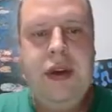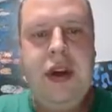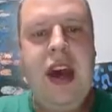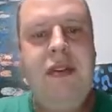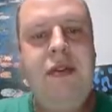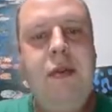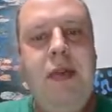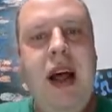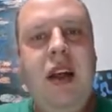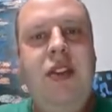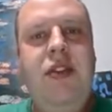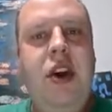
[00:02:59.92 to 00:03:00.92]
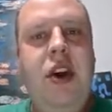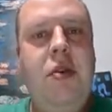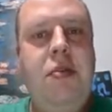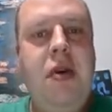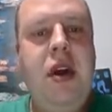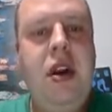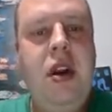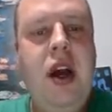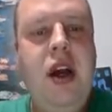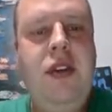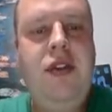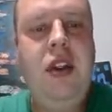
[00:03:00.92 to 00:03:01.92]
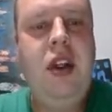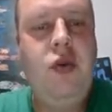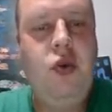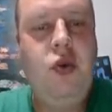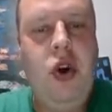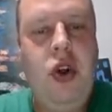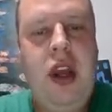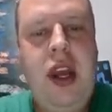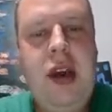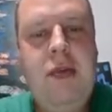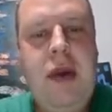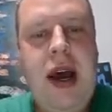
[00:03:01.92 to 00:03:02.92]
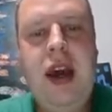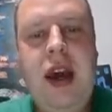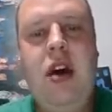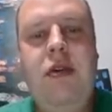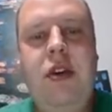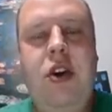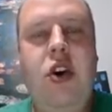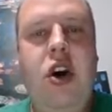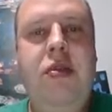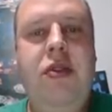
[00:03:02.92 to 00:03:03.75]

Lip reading: Okay, for Palantir, I've been constantly rolling my covered call